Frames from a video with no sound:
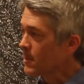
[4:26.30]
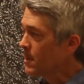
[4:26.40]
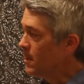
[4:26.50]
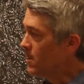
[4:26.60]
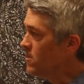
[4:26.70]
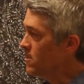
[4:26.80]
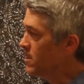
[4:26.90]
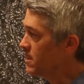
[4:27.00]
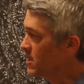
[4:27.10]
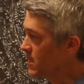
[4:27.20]
Oh,
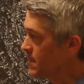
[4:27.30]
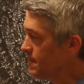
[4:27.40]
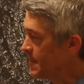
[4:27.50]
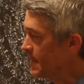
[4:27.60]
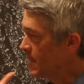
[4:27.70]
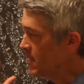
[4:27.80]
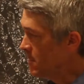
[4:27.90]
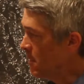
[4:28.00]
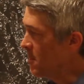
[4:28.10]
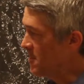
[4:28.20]

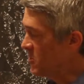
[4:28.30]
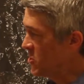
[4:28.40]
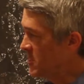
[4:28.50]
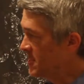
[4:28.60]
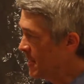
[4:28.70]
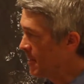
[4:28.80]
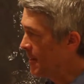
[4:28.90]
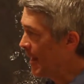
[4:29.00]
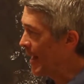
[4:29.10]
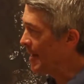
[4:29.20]
Nart, she said,
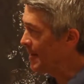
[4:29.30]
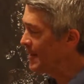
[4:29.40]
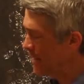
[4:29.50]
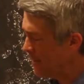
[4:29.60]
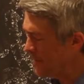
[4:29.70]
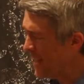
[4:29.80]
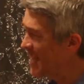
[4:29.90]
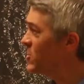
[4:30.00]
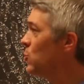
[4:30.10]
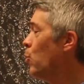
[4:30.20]
let me
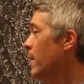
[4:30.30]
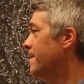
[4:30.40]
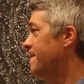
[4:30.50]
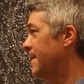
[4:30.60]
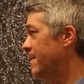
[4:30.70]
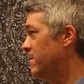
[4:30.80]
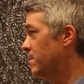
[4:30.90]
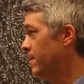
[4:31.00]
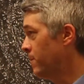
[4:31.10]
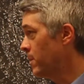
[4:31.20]
ask you one favor
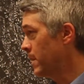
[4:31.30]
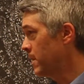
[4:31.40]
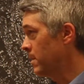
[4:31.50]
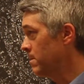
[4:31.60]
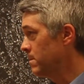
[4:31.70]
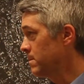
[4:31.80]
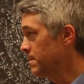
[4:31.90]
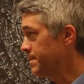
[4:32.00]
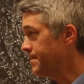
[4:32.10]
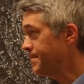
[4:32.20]
before I go.
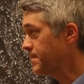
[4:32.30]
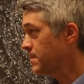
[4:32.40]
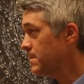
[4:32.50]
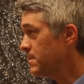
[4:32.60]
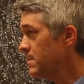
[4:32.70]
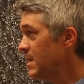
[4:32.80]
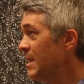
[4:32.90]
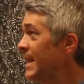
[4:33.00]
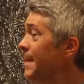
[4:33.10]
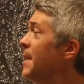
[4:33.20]

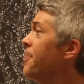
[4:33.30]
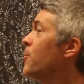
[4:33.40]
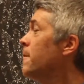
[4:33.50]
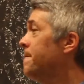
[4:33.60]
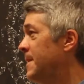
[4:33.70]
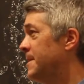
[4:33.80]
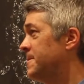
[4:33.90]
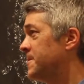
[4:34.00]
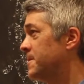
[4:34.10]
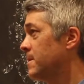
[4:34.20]
Let me throw a
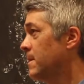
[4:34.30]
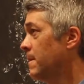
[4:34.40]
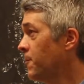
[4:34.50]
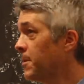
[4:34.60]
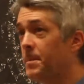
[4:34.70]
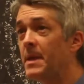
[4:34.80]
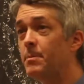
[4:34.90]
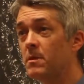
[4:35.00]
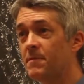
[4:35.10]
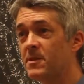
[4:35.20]
feast for the
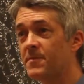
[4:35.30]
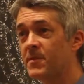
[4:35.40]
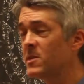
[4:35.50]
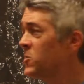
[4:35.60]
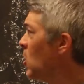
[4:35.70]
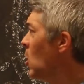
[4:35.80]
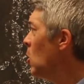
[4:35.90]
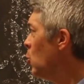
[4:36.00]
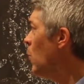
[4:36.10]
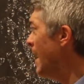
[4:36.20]
people of this village
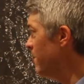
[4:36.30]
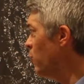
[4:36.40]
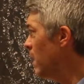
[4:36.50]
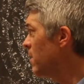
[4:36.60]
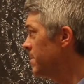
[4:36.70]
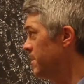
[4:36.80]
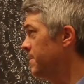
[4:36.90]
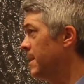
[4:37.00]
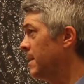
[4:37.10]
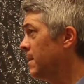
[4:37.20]
who have welcomed
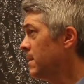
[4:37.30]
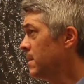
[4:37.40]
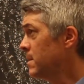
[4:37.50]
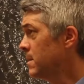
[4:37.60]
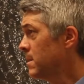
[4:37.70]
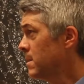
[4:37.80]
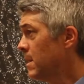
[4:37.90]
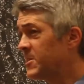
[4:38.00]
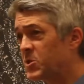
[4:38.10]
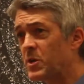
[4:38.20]
me, a
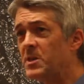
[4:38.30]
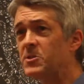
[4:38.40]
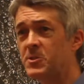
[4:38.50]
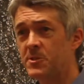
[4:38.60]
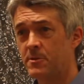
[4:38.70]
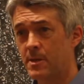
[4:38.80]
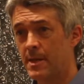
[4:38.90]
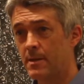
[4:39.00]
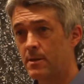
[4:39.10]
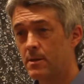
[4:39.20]
stranger to your land.